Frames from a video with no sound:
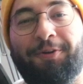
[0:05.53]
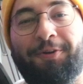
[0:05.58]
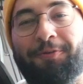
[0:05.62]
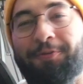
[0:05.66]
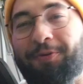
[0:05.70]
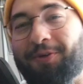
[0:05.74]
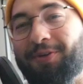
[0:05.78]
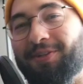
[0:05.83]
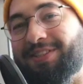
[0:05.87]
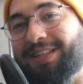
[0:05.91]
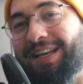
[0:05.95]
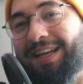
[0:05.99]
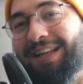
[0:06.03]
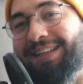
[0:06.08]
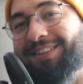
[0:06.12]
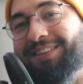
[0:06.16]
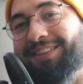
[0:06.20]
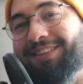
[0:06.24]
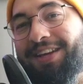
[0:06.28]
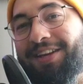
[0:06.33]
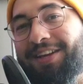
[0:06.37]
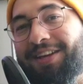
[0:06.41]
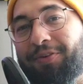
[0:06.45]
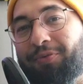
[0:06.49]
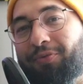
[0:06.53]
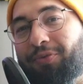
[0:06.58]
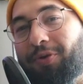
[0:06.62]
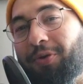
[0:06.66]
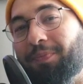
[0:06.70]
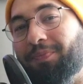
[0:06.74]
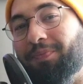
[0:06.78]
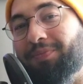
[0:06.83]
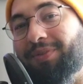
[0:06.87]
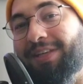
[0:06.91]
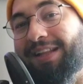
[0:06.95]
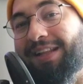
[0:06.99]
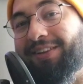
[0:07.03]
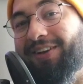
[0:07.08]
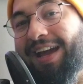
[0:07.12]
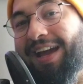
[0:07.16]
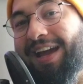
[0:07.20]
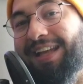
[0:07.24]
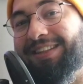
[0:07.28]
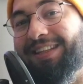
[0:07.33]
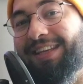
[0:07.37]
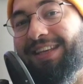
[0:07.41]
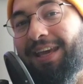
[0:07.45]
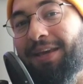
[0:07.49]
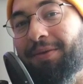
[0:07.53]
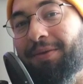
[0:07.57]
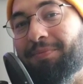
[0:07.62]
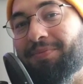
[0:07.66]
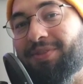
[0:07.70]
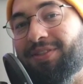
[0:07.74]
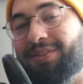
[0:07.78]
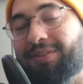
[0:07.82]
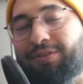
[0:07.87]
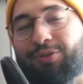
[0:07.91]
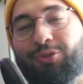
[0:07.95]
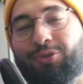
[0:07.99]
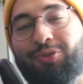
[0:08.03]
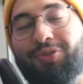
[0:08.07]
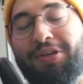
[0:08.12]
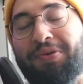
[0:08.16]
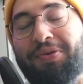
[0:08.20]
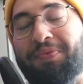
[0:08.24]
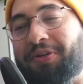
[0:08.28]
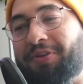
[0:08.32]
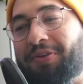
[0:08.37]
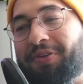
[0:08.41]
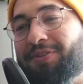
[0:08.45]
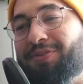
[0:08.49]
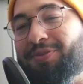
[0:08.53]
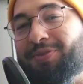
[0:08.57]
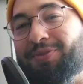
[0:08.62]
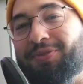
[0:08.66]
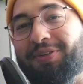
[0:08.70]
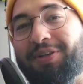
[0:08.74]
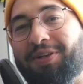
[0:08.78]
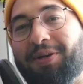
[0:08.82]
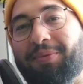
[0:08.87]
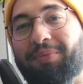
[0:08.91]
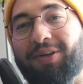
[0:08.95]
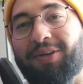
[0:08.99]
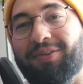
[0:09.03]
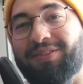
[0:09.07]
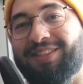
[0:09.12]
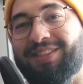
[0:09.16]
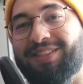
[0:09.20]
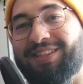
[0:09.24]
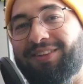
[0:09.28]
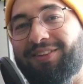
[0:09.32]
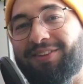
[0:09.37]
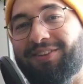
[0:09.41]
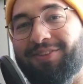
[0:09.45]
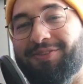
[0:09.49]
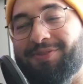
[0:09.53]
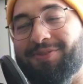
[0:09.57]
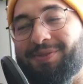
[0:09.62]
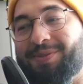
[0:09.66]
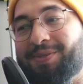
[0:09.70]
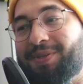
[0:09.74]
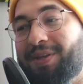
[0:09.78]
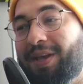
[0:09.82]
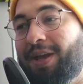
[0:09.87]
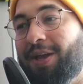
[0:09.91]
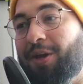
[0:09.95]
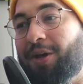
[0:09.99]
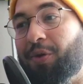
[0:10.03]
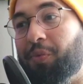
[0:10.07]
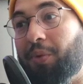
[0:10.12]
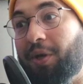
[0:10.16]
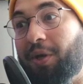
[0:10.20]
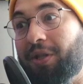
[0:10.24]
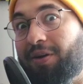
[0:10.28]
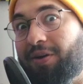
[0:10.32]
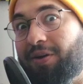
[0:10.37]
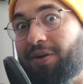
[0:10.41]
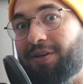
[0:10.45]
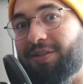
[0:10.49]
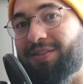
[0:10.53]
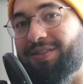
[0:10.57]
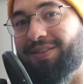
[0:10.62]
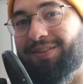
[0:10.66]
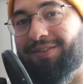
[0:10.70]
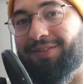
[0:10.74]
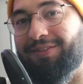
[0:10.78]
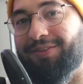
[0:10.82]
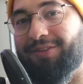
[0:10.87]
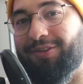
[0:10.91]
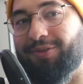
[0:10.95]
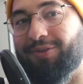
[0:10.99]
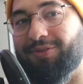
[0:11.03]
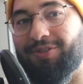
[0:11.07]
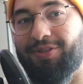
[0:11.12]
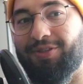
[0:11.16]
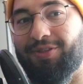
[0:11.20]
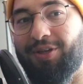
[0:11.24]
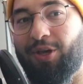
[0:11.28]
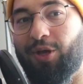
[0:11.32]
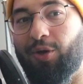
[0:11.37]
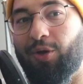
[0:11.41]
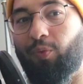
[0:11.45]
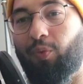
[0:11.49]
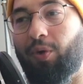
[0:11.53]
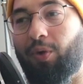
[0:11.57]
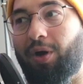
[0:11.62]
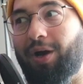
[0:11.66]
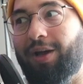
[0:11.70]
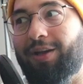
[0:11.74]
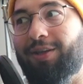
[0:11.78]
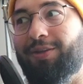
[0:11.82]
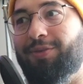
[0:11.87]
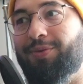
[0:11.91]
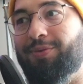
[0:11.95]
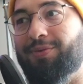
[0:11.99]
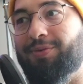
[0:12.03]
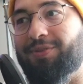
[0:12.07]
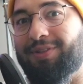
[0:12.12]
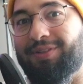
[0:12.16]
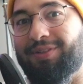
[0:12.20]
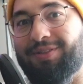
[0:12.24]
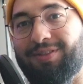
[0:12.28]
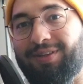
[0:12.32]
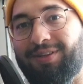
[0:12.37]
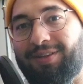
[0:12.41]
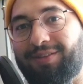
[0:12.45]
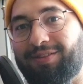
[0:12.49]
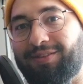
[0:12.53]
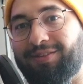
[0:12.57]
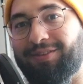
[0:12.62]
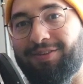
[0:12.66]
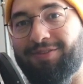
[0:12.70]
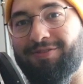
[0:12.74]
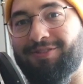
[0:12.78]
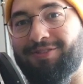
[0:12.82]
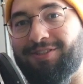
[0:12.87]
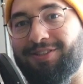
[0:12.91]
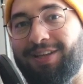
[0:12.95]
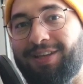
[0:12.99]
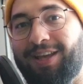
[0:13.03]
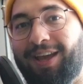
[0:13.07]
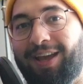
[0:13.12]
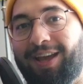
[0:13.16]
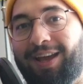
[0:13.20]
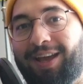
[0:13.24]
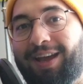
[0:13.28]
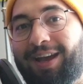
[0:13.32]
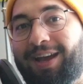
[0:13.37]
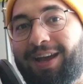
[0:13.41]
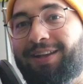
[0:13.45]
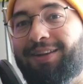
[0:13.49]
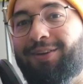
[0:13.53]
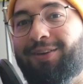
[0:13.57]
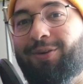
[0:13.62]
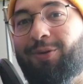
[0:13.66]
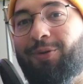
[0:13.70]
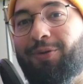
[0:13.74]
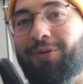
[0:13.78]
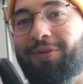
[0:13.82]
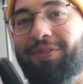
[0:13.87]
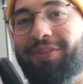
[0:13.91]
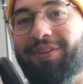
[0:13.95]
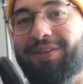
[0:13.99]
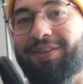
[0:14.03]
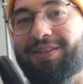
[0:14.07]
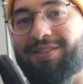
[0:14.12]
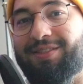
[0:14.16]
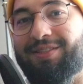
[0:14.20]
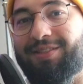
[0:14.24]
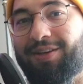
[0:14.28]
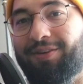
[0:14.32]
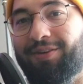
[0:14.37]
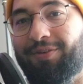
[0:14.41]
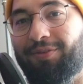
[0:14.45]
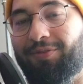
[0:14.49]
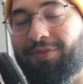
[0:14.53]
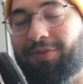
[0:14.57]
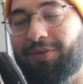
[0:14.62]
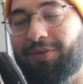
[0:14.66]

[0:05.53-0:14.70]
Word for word: folks, Endrit here from Yellow Hat Games. Today we're going to talk about singletons, what are singletons, why using singletons, and all this stuff.